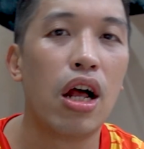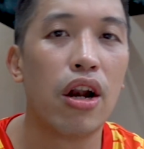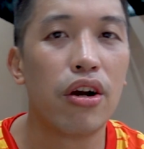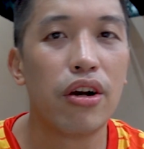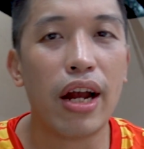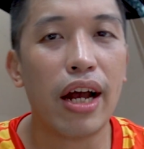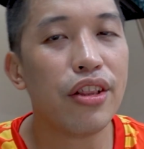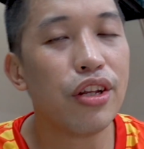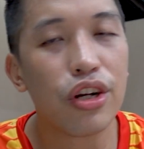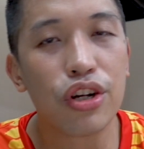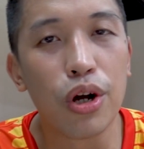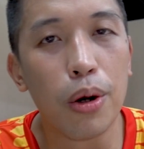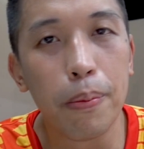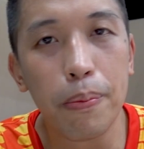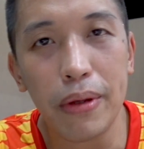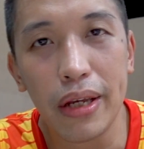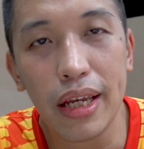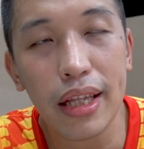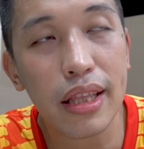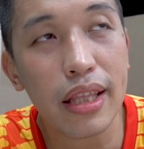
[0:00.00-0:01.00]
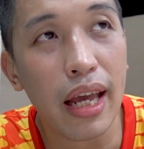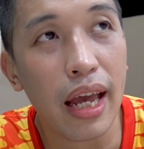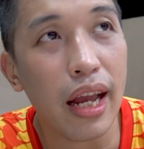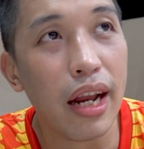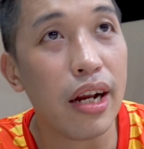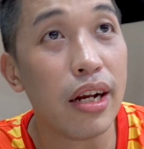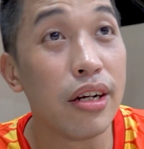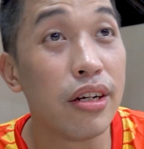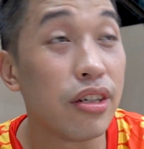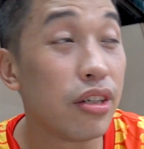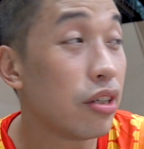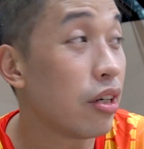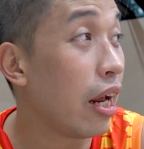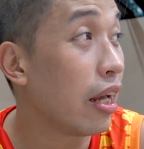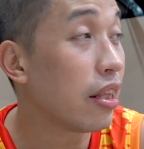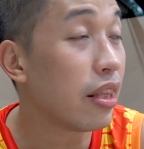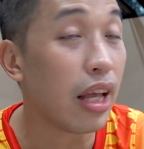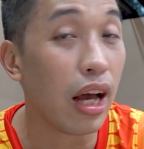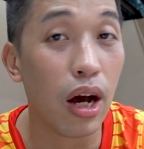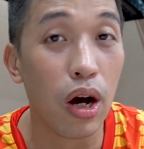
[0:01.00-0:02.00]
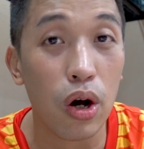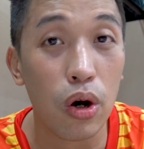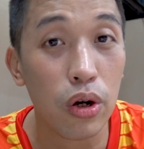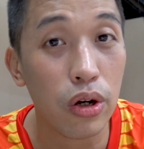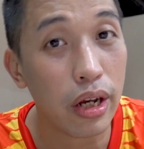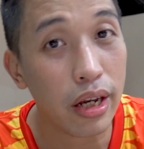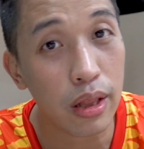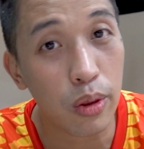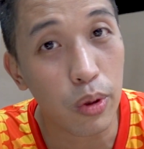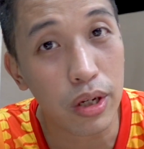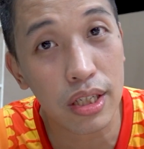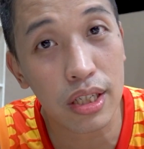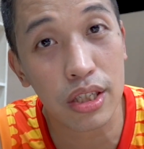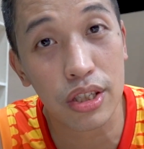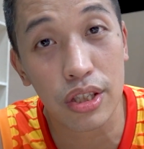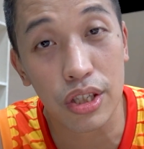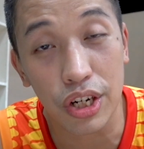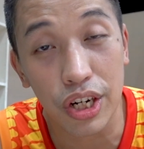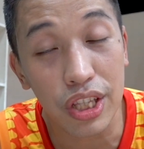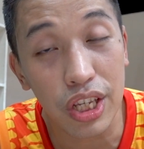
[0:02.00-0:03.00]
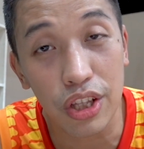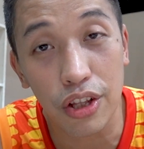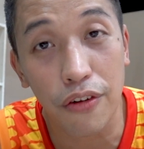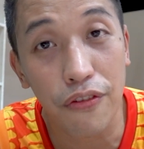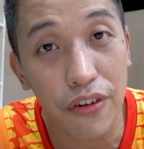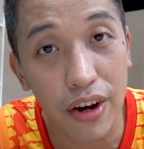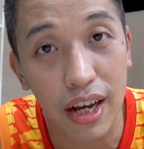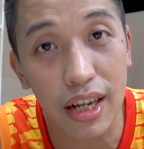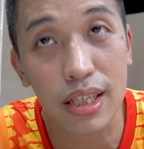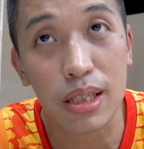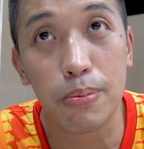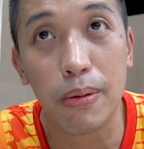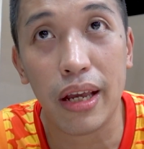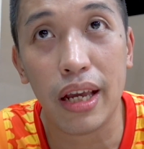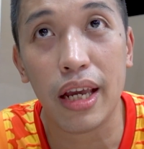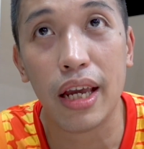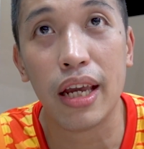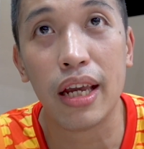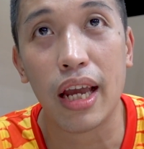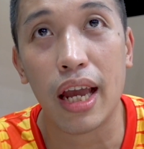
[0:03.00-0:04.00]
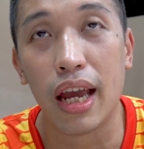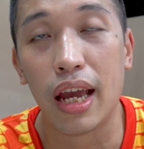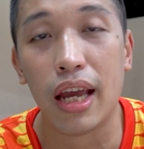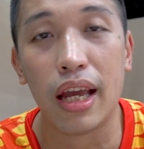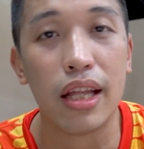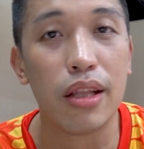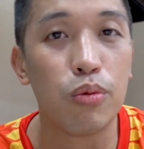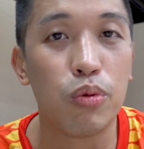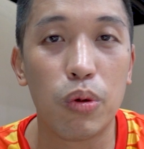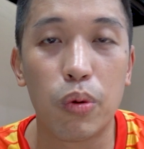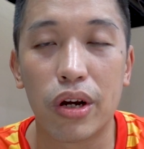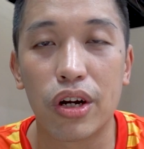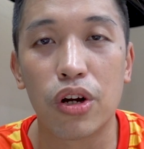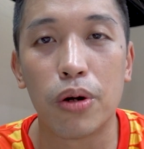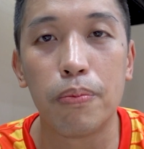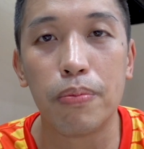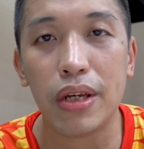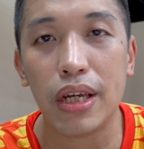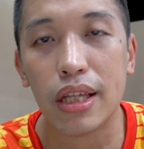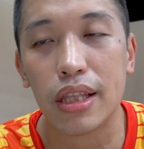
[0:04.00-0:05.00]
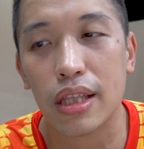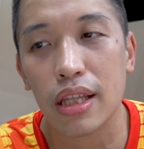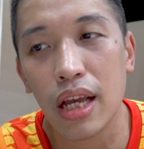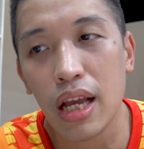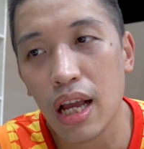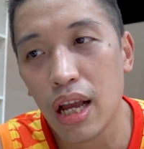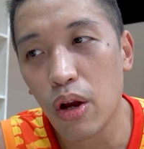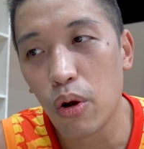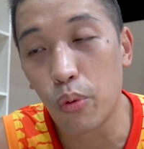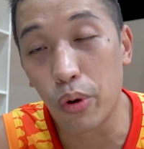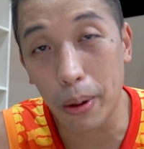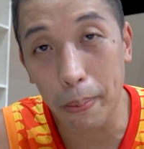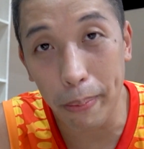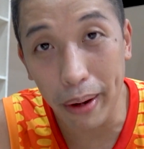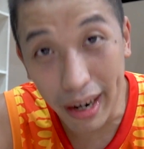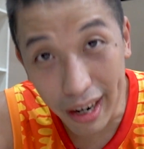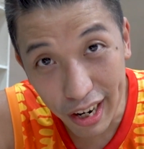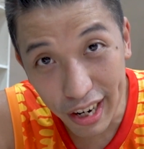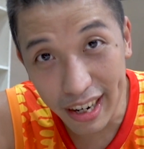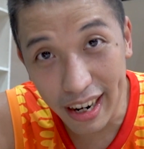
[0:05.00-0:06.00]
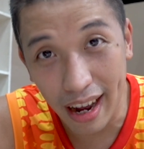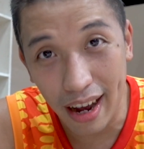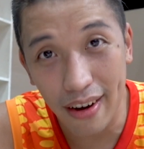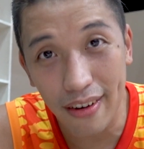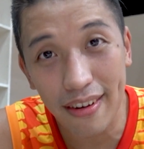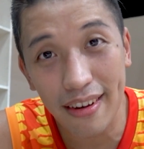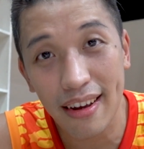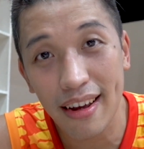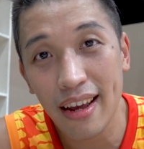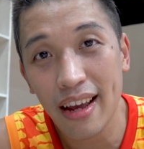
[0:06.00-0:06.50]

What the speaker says: rather complete, and right now it was 13 of us playing and we were complete. We're bigger now.